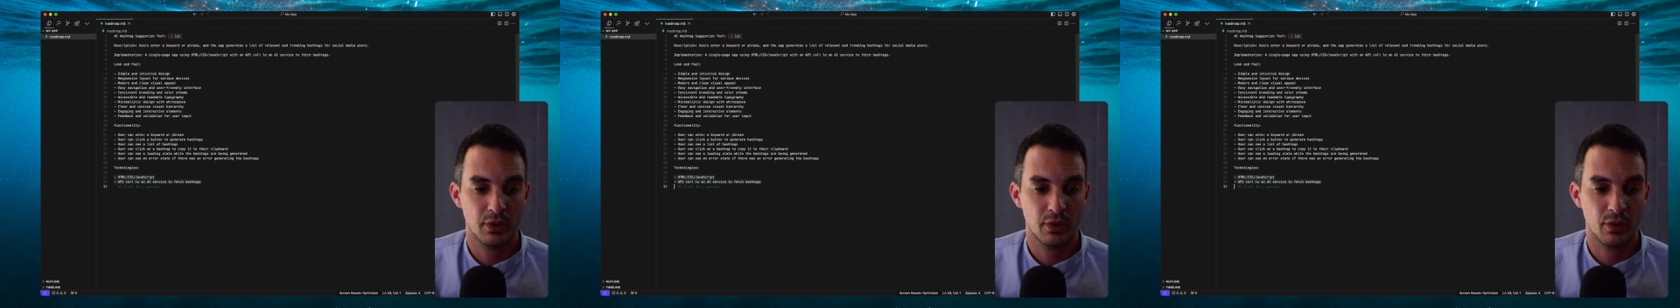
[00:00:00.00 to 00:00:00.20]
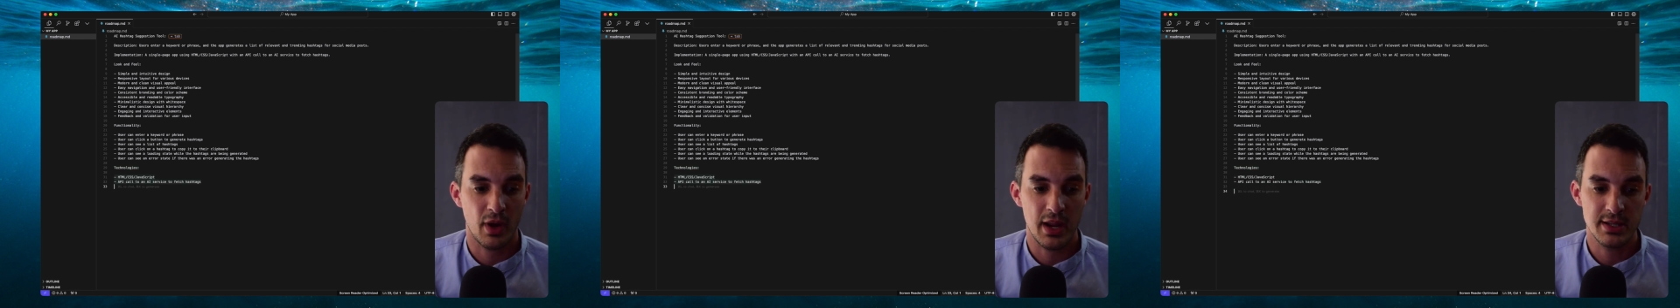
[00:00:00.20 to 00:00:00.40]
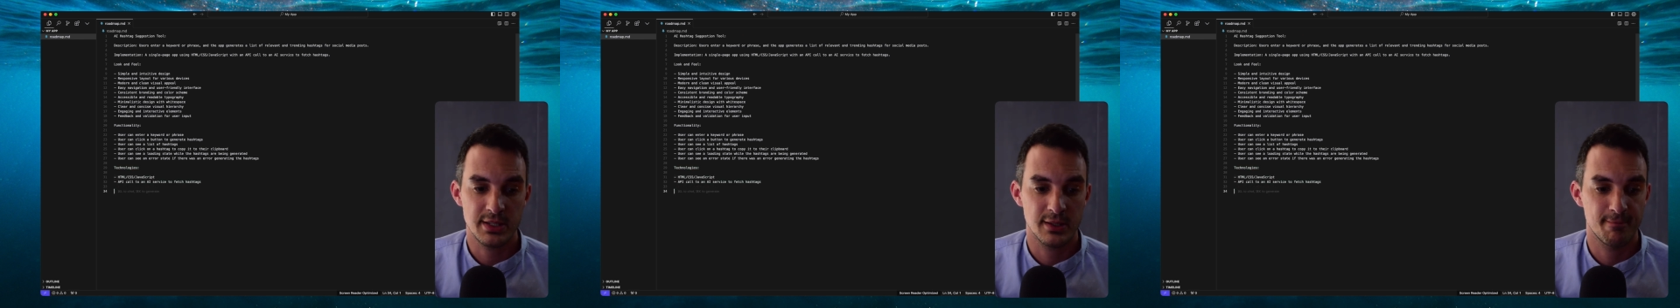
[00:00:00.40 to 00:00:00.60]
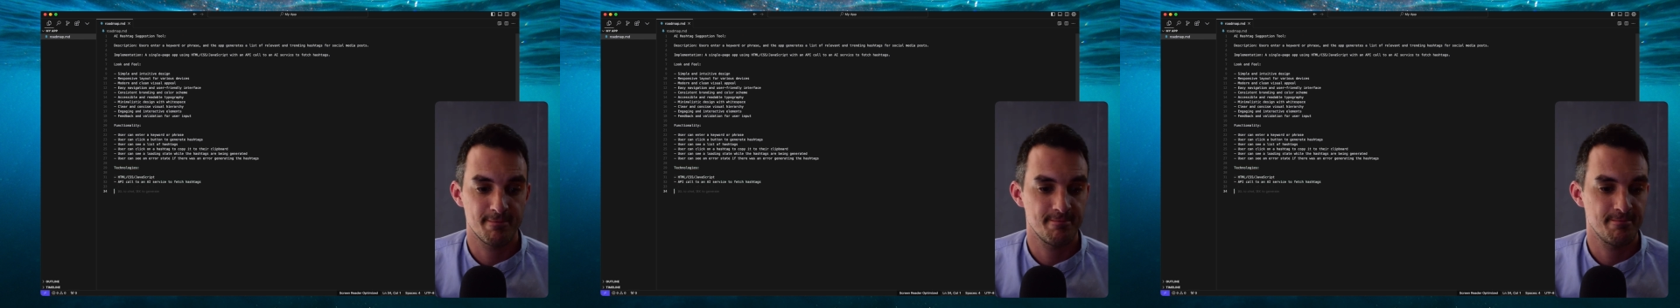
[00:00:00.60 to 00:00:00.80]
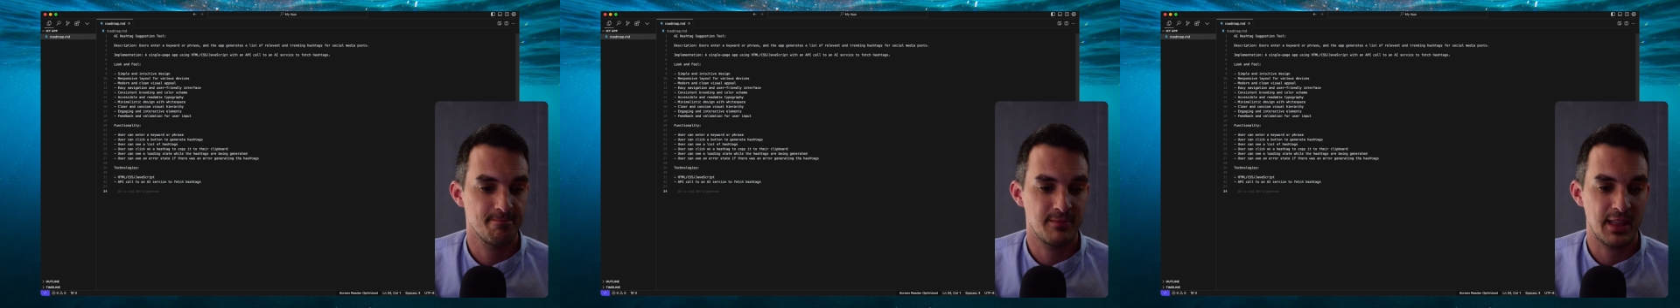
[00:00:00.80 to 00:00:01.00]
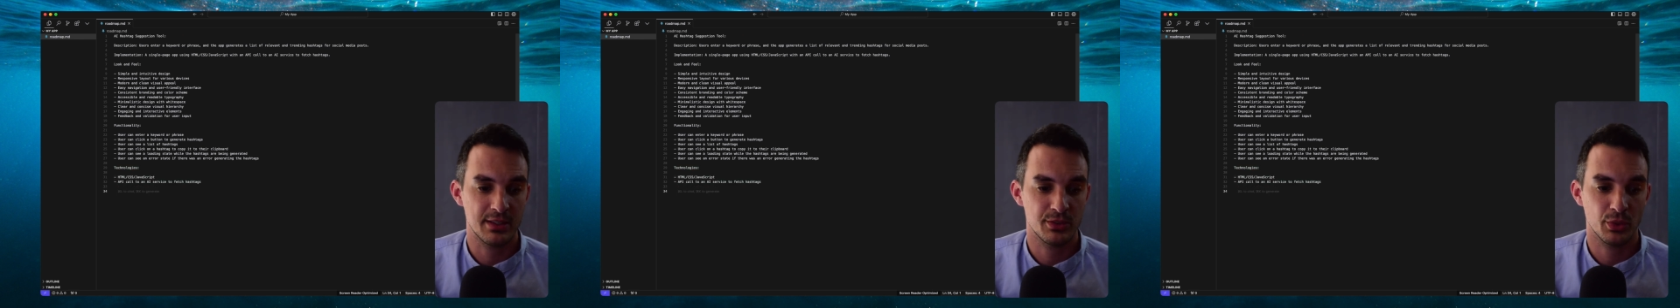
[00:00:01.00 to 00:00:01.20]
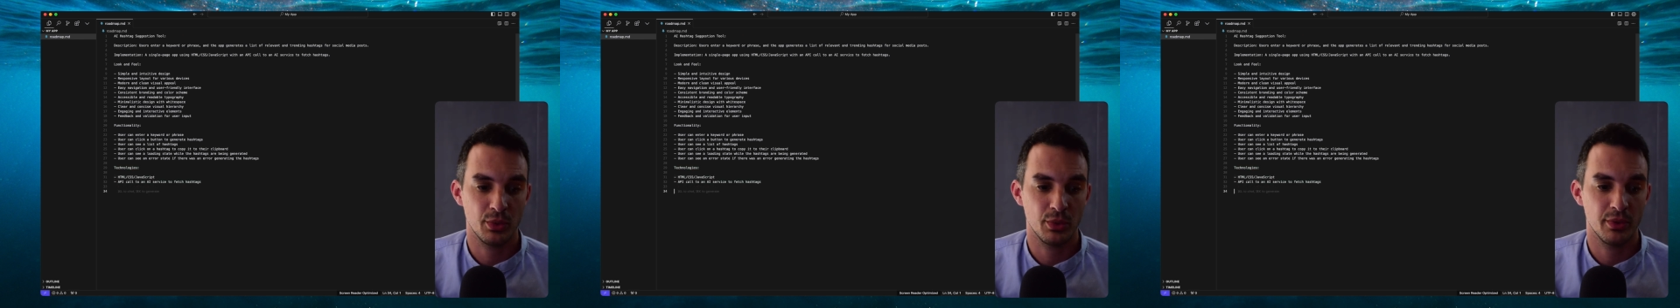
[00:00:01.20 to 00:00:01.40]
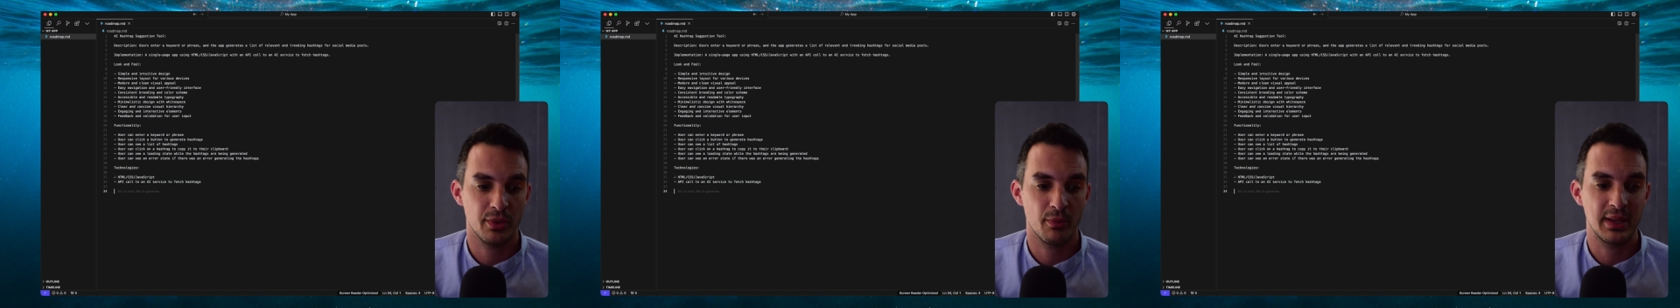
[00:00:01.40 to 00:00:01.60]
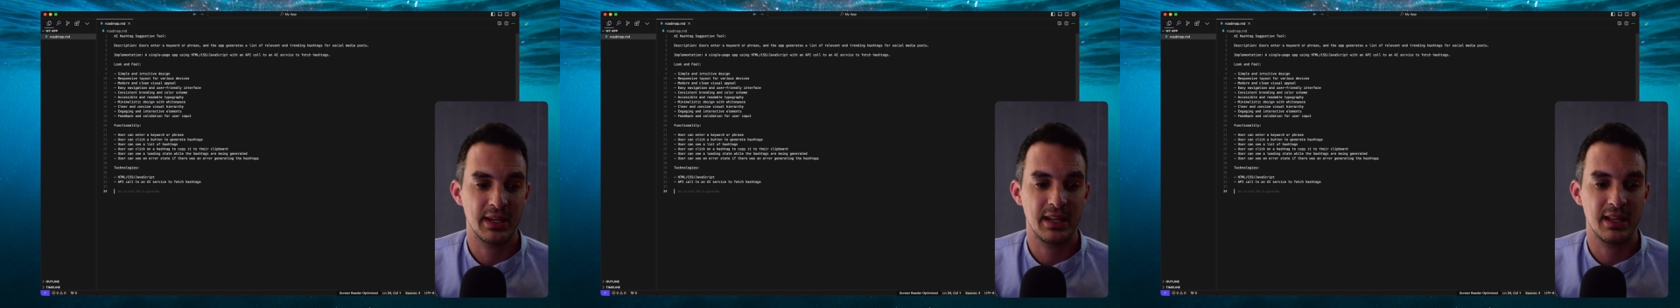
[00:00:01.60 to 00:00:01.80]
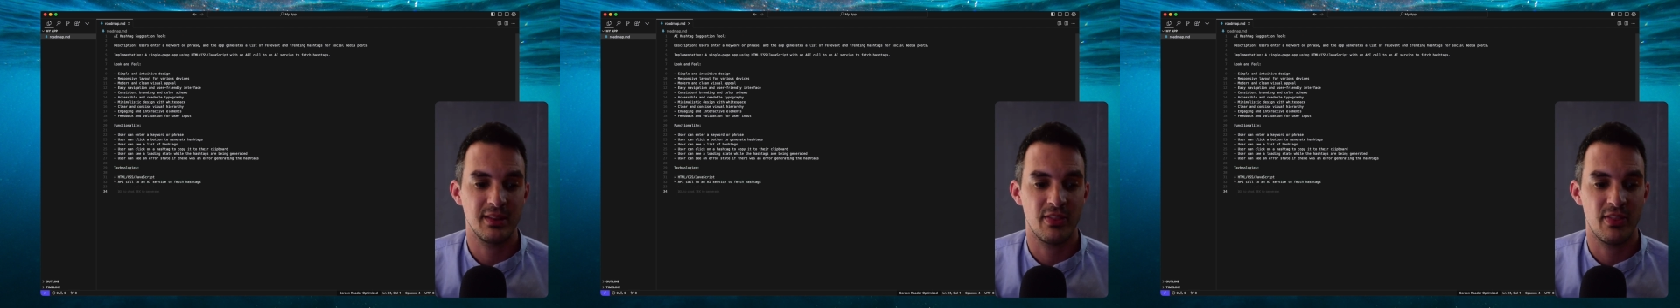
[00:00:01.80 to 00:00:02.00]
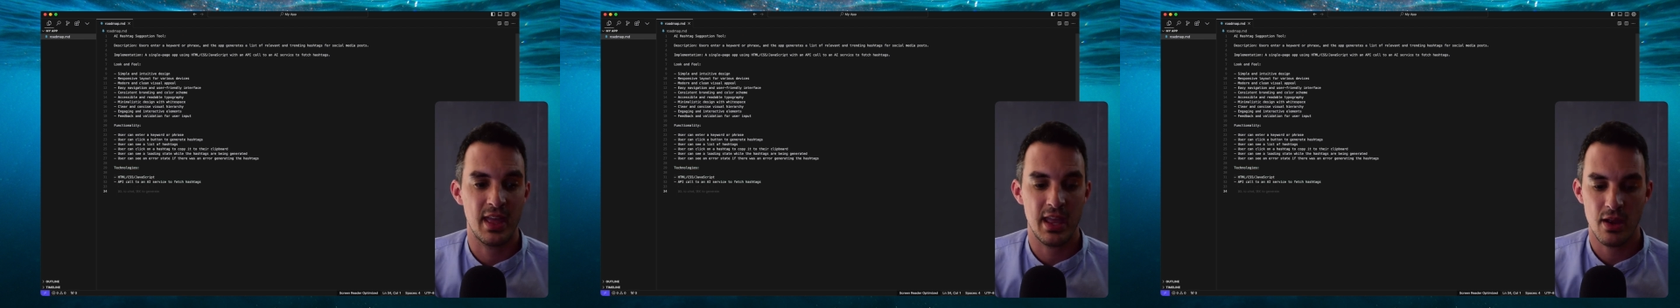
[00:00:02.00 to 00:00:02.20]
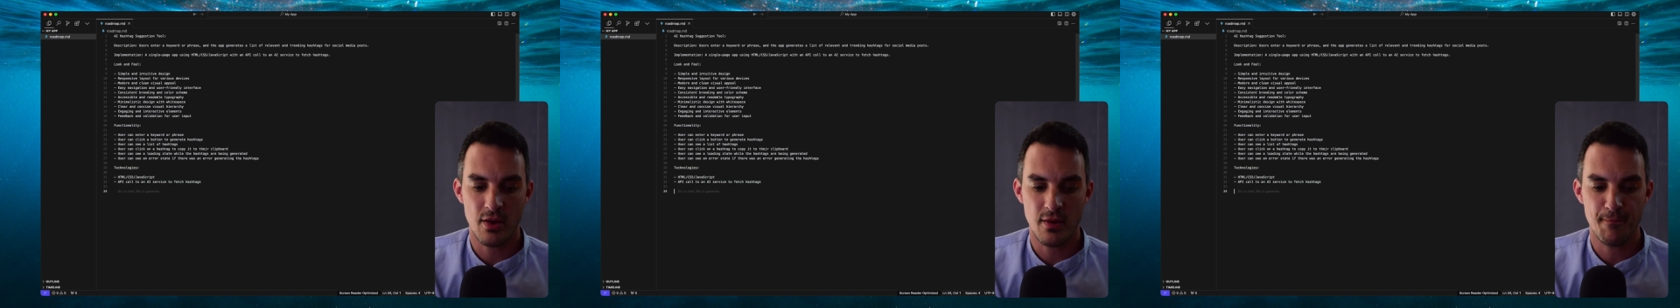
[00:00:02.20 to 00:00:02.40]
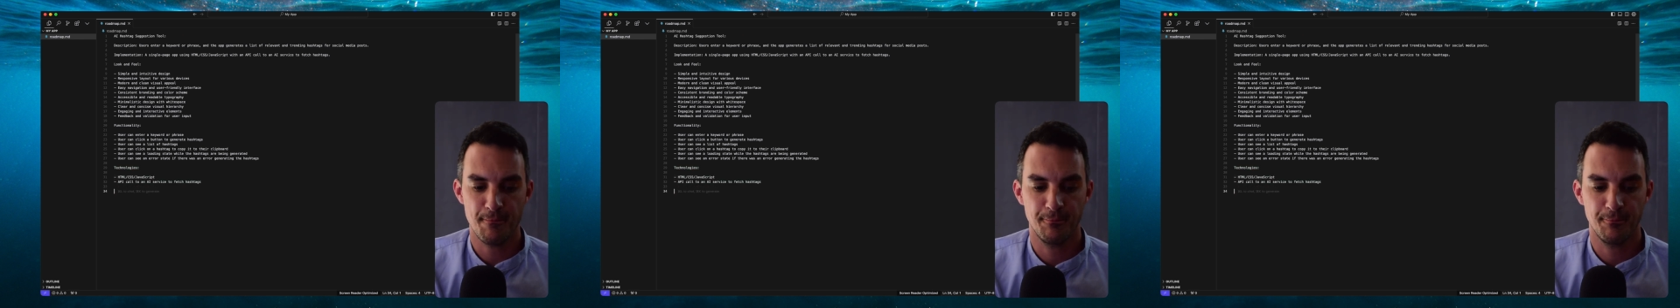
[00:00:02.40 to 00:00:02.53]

Great. That's all that we need there.